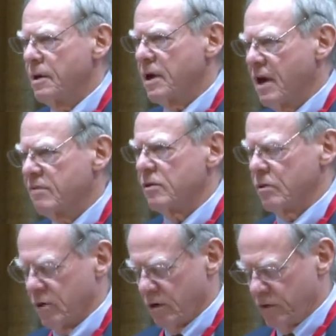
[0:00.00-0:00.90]
case
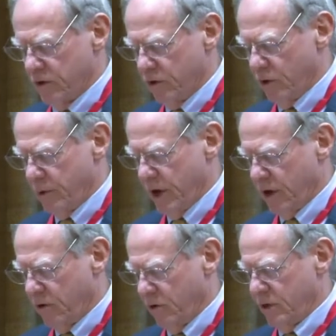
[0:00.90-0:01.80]
law of the
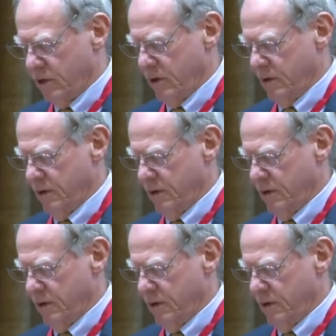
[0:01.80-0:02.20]
European Court.